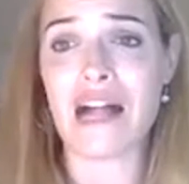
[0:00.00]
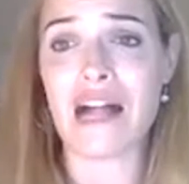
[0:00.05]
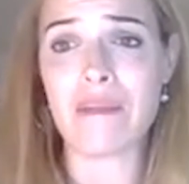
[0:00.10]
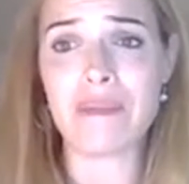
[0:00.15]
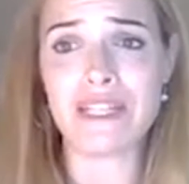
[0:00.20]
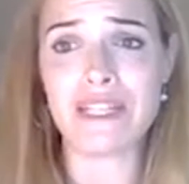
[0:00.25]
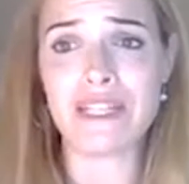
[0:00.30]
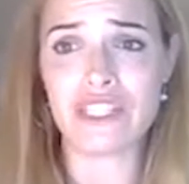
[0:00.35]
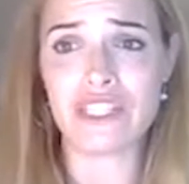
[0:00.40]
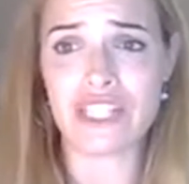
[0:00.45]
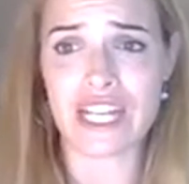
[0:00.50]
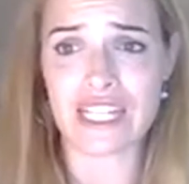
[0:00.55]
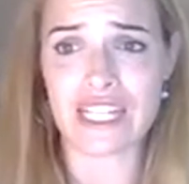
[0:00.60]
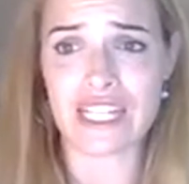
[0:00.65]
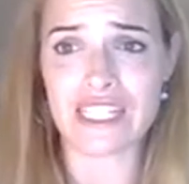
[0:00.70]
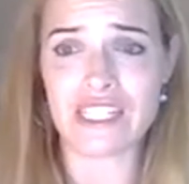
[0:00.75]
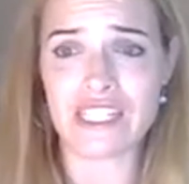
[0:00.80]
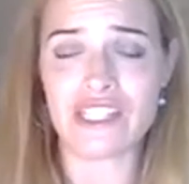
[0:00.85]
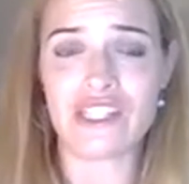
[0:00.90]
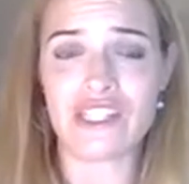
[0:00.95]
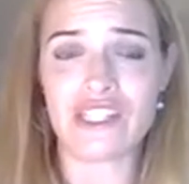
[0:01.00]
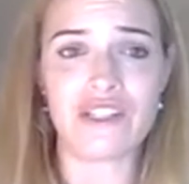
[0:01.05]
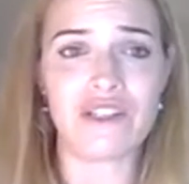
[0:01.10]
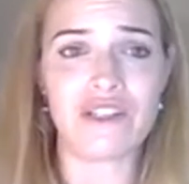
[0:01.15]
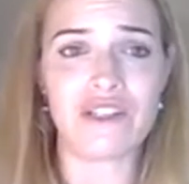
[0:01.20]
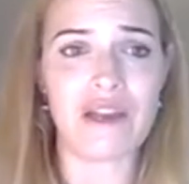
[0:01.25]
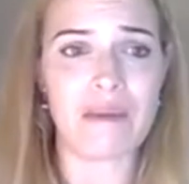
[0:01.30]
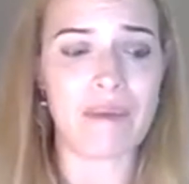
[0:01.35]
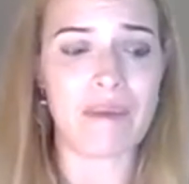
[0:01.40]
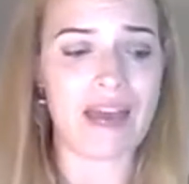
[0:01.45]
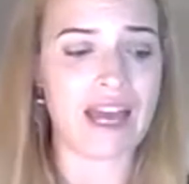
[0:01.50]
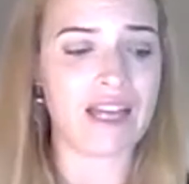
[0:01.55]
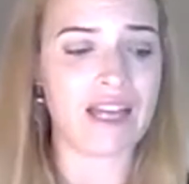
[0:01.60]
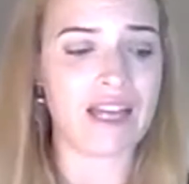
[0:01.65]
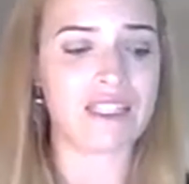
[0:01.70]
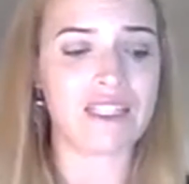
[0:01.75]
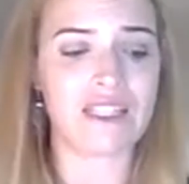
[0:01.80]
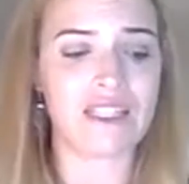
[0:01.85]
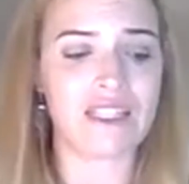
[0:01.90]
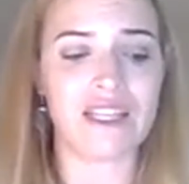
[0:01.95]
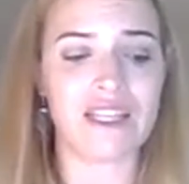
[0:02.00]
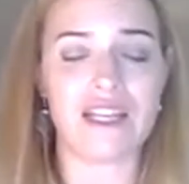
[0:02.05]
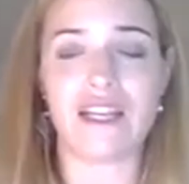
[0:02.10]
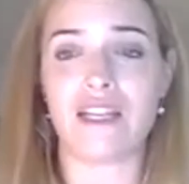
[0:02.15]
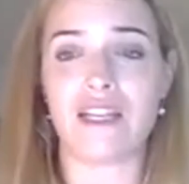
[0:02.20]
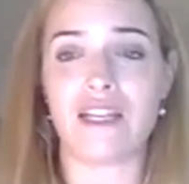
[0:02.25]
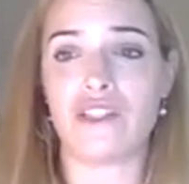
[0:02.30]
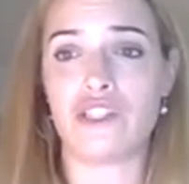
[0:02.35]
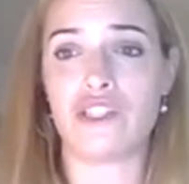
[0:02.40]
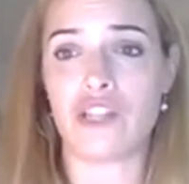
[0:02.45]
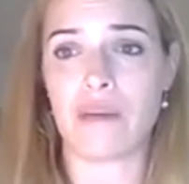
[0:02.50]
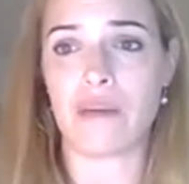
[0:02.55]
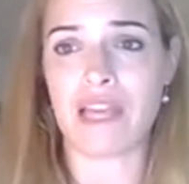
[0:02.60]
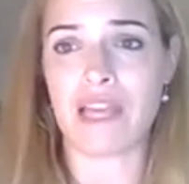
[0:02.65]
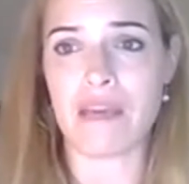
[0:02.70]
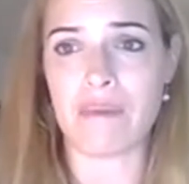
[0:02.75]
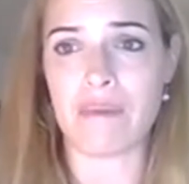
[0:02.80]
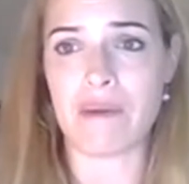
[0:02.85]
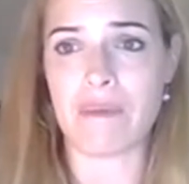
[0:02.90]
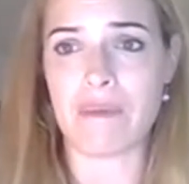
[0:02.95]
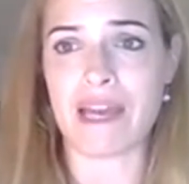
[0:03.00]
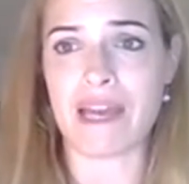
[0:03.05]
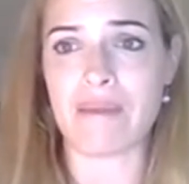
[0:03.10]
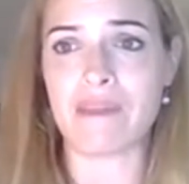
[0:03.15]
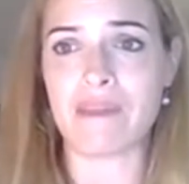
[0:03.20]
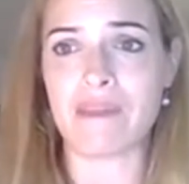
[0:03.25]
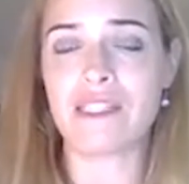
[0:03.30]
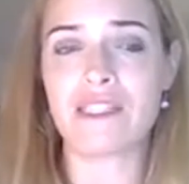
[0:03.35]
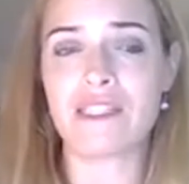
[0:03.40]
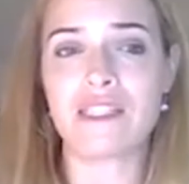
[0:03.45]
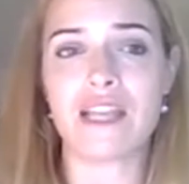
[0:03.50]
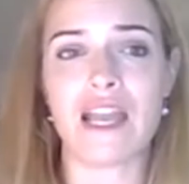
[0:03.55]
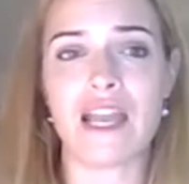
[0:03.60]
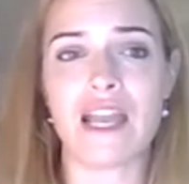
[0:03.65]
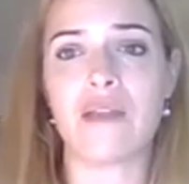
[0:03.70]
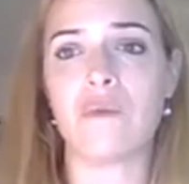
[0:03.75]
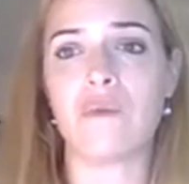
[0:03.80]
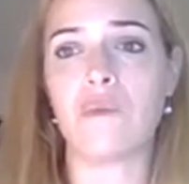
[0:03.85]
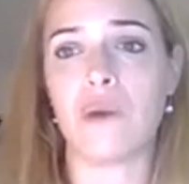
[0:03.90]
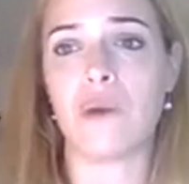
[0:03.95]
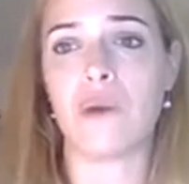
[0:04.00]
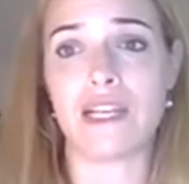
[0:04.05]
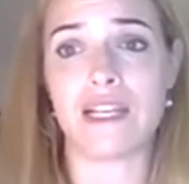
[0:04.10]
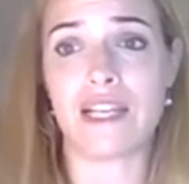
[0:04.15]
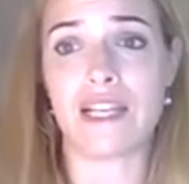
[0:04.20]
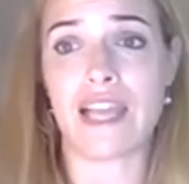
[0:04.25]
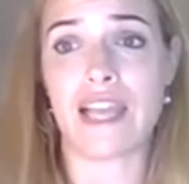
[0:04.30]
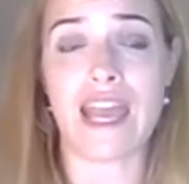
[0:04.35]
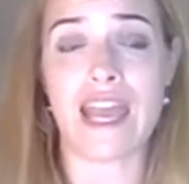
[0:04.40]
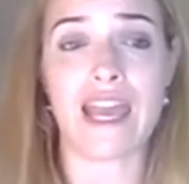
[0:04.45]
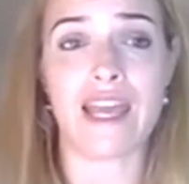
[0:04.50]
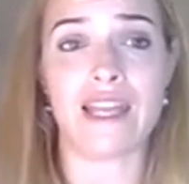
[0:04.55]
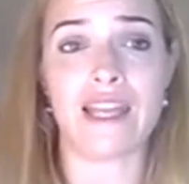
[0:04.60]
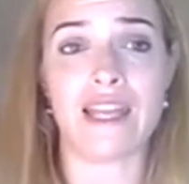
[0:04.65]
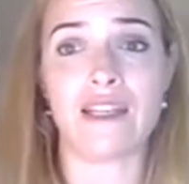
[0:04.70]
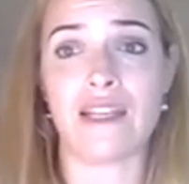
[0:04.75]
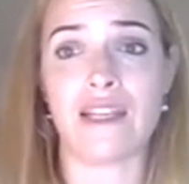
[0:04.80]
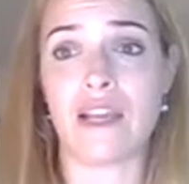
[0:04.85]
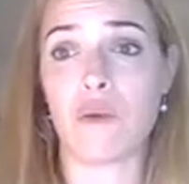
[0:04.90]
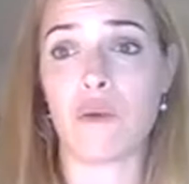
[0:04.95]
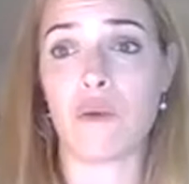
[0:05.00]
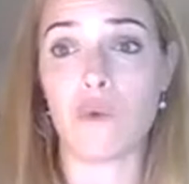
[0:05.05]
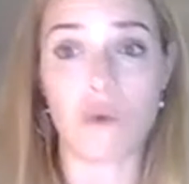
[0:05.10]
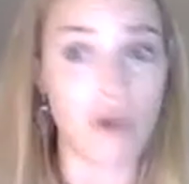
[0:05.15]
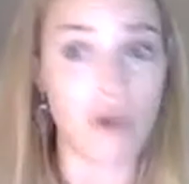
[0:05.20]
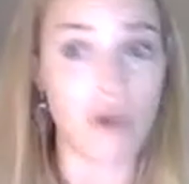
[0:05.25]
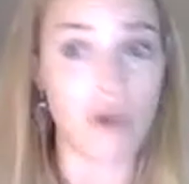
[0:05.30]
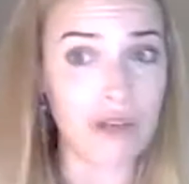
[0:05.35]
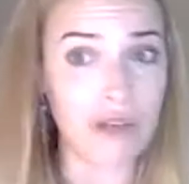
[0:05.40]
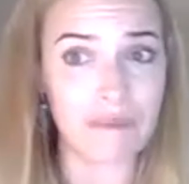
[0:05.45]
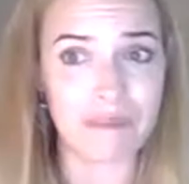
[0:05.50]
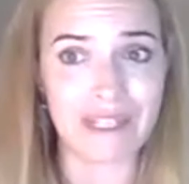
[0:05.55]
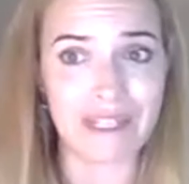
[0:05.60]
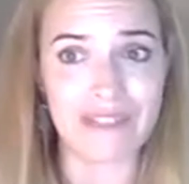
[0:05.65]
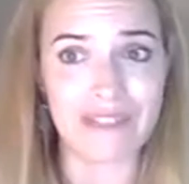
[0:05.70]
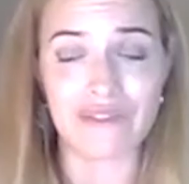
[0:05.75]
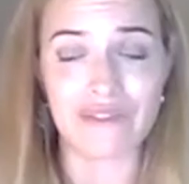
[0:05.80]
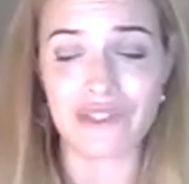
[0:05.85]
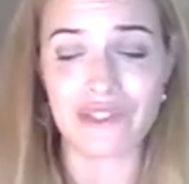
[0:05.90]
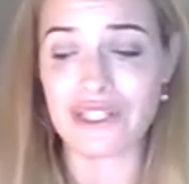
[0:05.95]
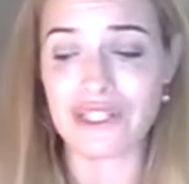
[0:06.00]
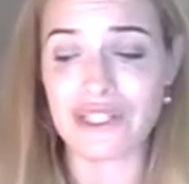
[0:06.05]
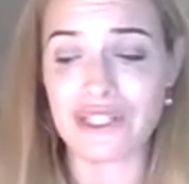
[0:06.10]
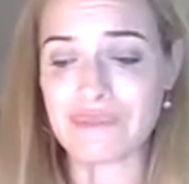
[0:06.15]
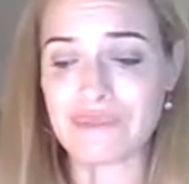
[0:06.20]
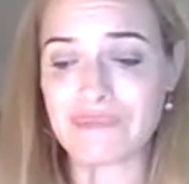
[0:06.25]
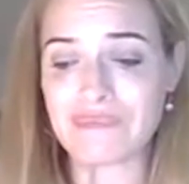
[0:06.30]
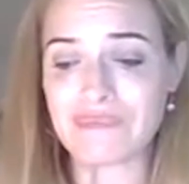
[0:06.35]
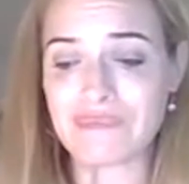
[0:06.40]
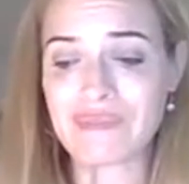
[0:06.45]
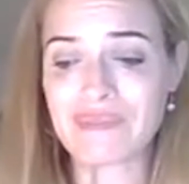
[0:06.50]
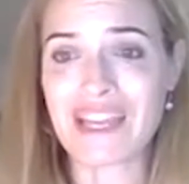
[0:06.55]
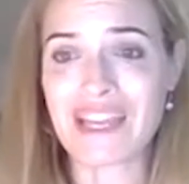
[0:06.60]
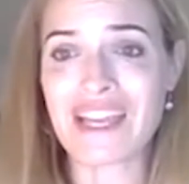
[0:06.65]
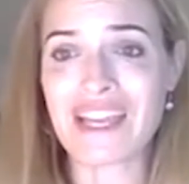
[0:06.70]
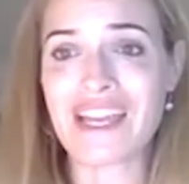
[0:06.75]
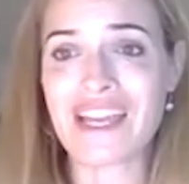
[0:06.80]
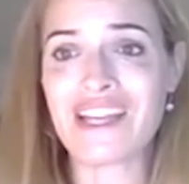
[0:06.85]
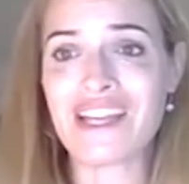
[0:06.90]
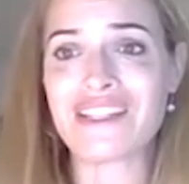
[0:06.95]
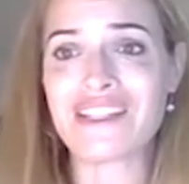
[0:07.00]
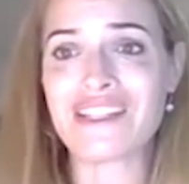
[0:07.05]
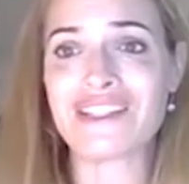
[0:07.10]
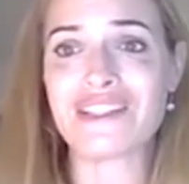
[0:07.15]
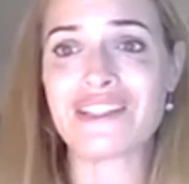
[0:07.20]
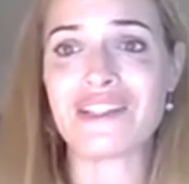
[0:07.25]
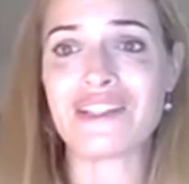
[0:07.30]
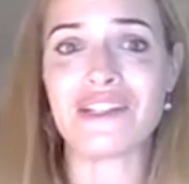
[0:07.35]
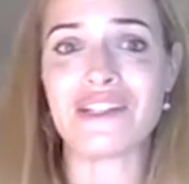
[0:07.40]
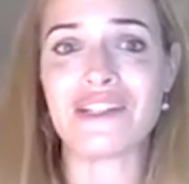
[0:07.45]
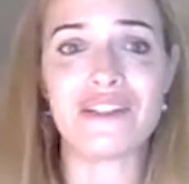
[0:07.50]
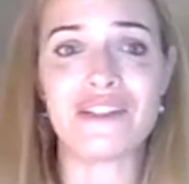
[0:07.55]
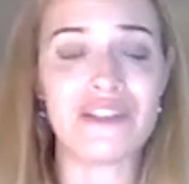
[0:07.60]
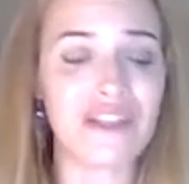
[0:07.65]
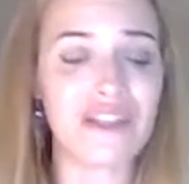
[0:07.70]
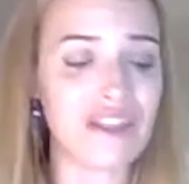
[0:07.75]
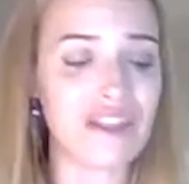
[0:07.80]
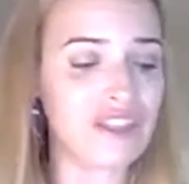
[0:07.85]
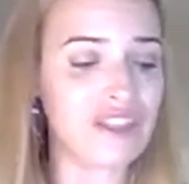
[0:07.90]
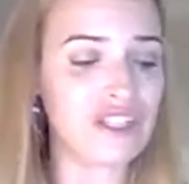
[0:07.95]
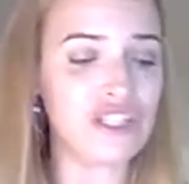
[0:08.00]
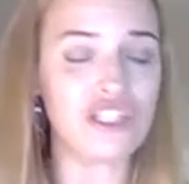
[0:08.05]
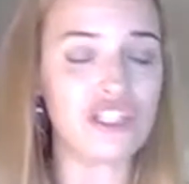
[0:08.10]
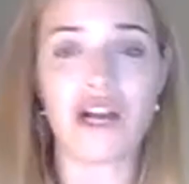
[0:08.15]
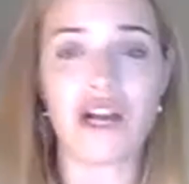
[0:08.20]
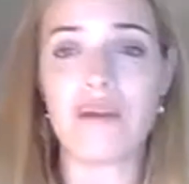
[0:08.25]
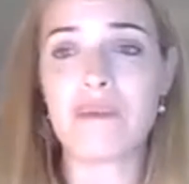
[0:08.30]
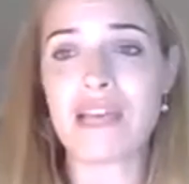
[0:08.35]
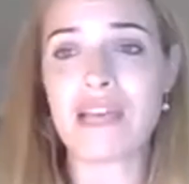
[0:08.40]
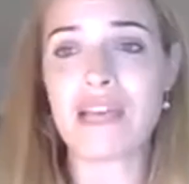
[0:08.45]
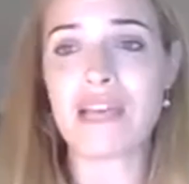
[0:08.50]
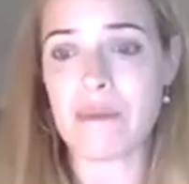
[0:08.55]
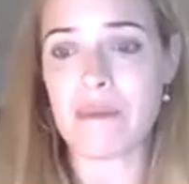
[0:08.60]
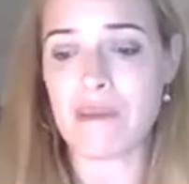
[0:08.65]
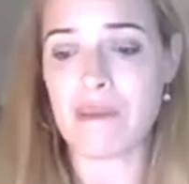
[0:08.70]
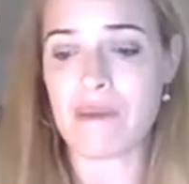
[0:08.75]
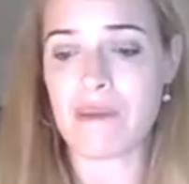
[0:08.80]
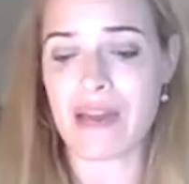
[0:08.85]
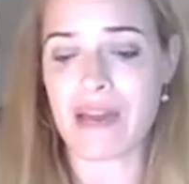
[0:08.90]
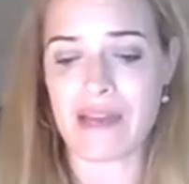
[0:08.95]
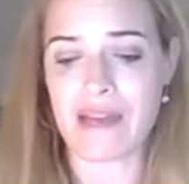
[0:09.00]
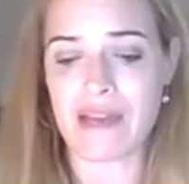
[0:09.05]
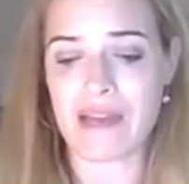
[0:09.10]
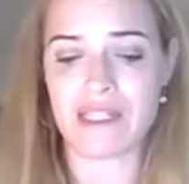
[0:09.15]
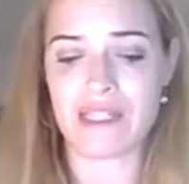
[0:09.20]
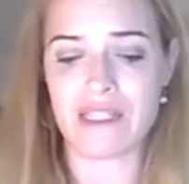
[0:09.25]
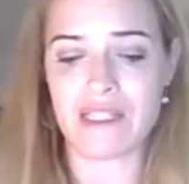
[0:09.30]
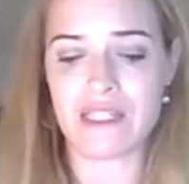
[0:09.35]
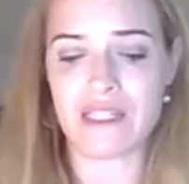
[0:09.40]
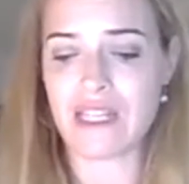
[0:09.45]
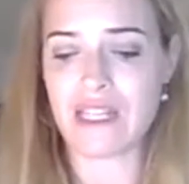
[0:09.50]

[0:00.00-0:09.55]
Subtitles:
be chatting to you about the JobKeeper payment and what it can or can't mean for you. So the JobKeeper payment,